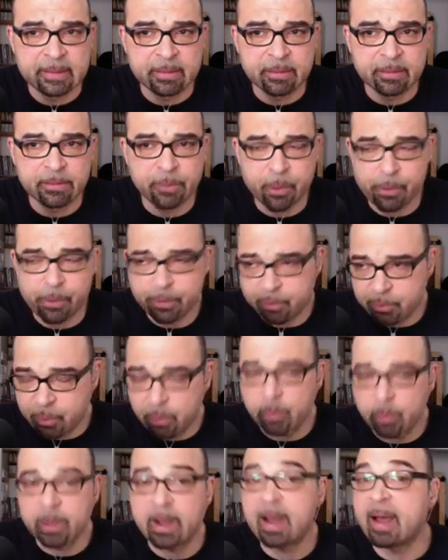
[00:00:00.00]
fourth show
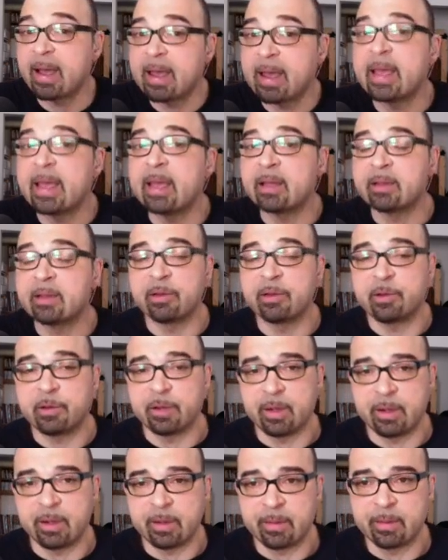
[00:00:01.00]
where I had the
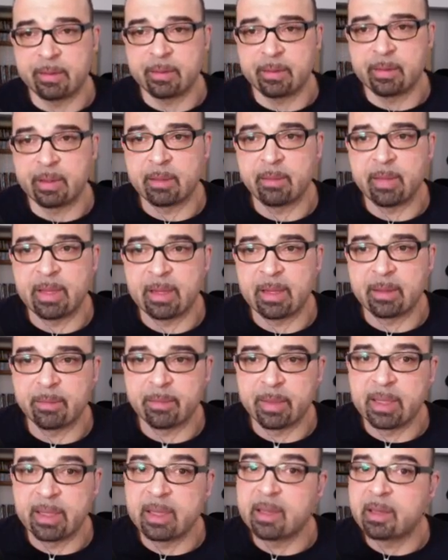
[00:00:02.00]
chair that made a
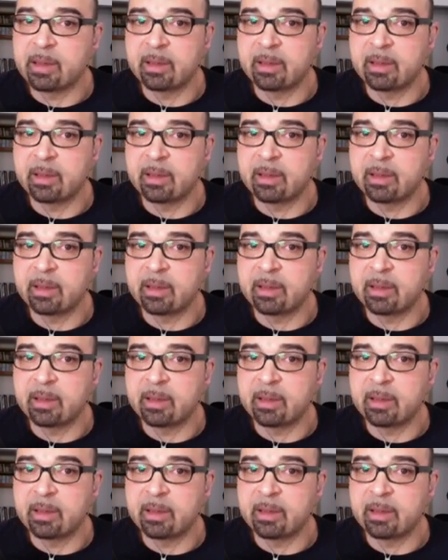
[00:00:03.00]
big